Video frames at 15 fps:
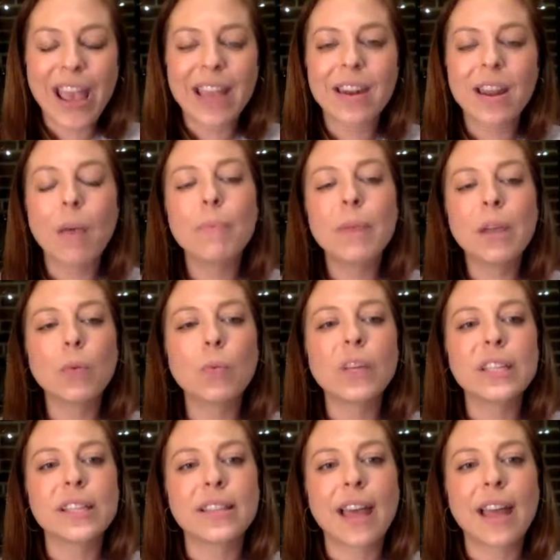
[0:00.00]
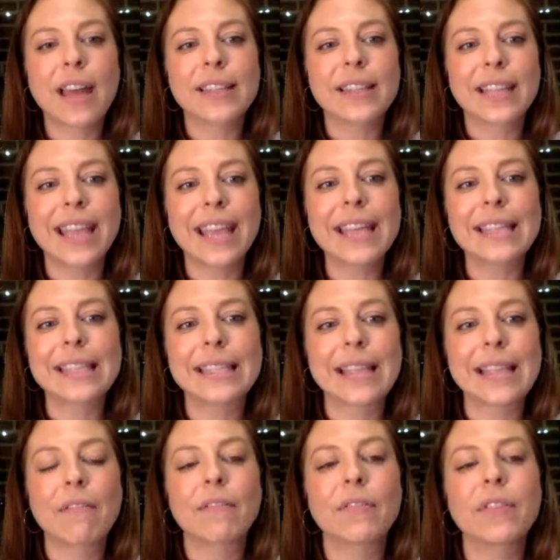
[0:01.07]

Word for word: And a big reason that is the case is that